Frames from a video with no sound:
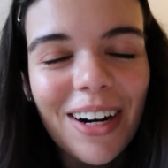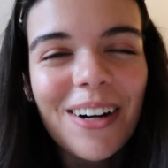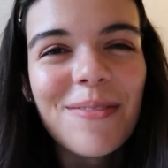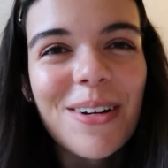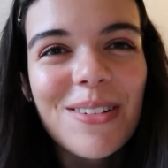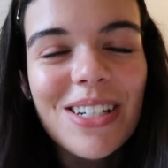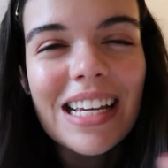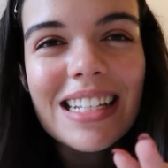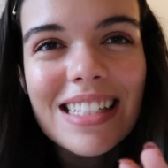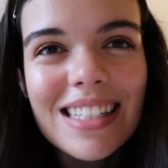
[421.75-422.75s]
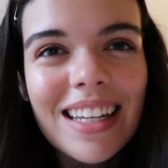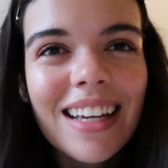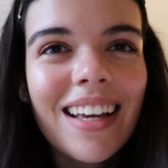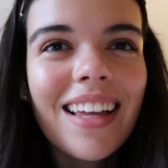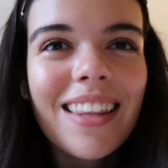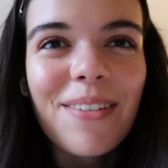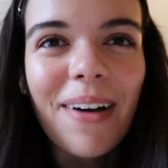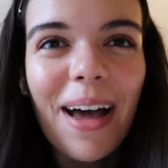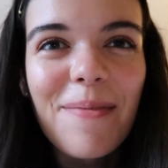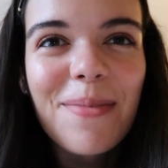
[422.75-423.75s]
heart emoji is the
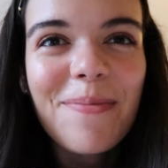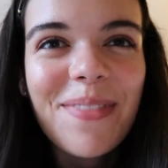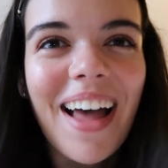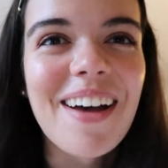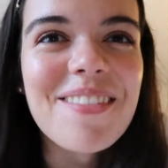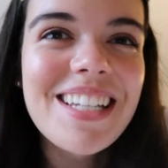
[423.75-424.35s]
vibe of